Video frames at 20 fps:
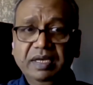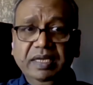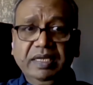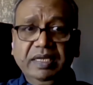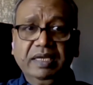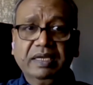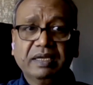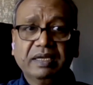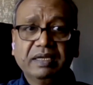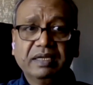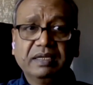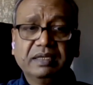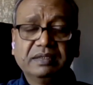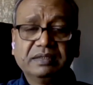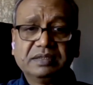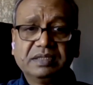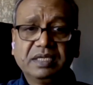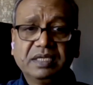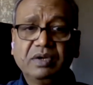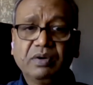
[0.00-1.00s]
any
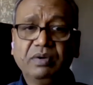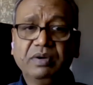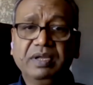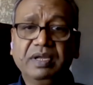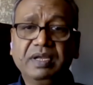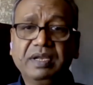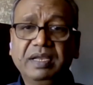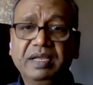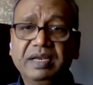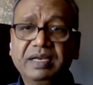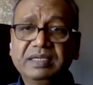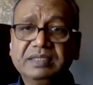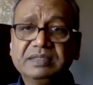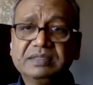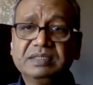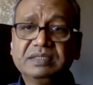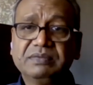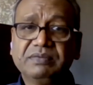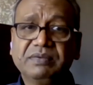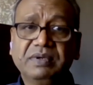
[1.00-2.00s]
security
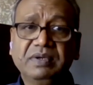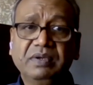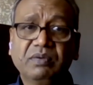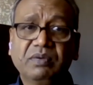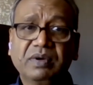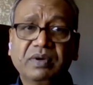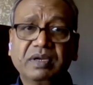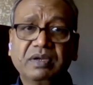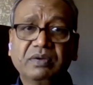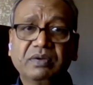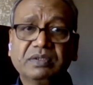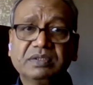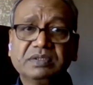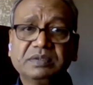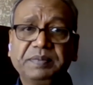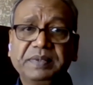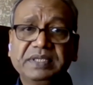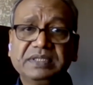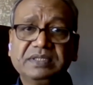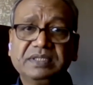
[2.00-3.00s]
clearances when you're working on
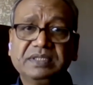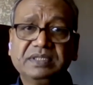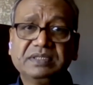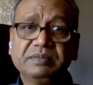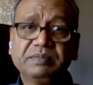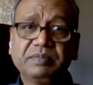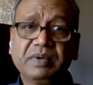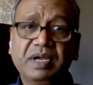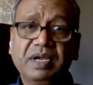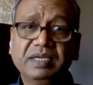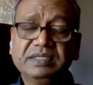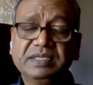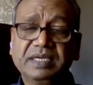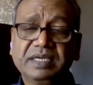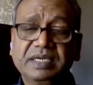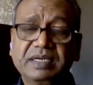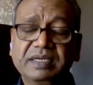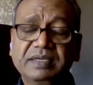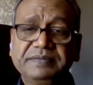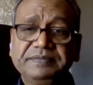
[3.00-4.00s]
space station
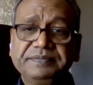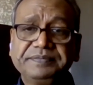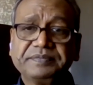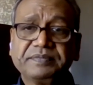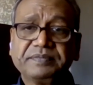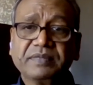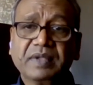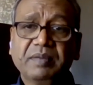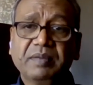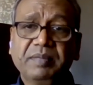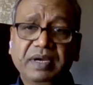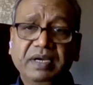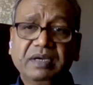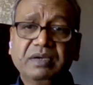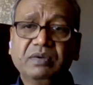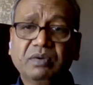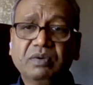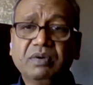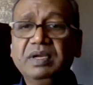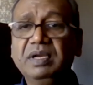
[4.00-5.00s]
project, but
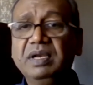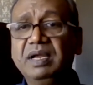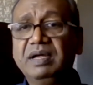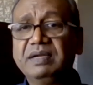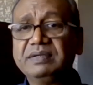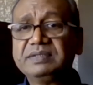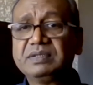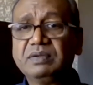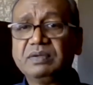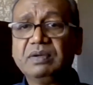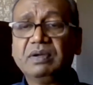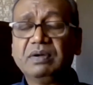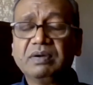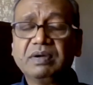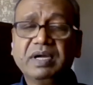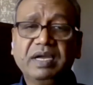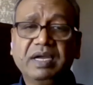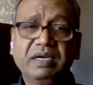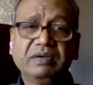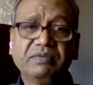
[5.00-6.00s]
it could only last so
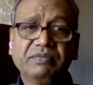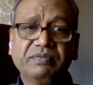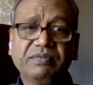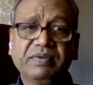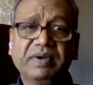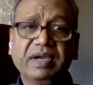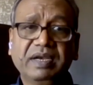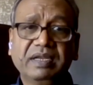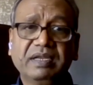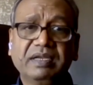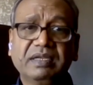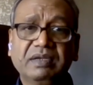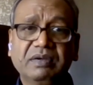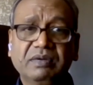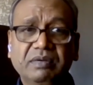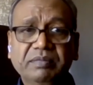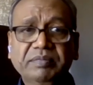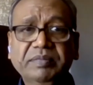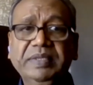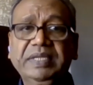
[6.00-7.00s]
long. I had to find a,
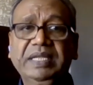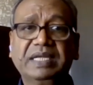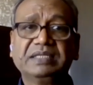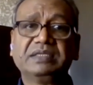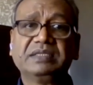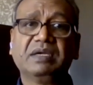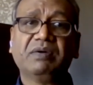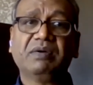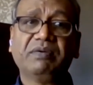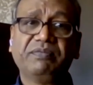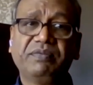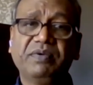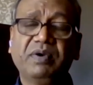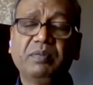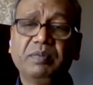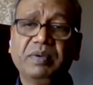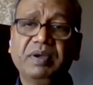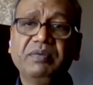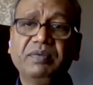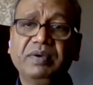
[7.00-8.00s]
That's how I
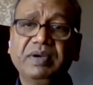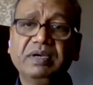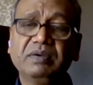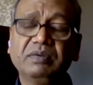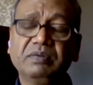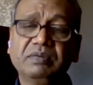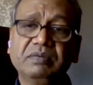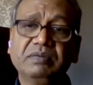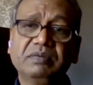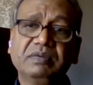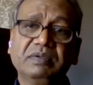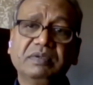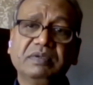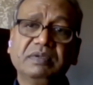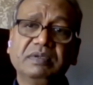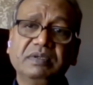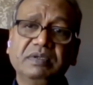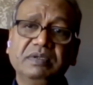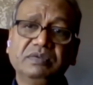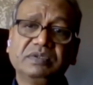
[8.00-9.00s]
found my way to
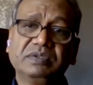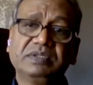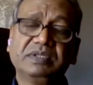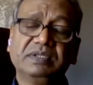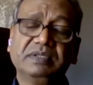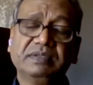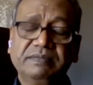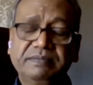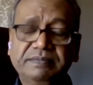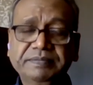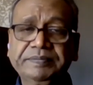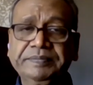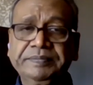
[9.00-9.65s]
Houston.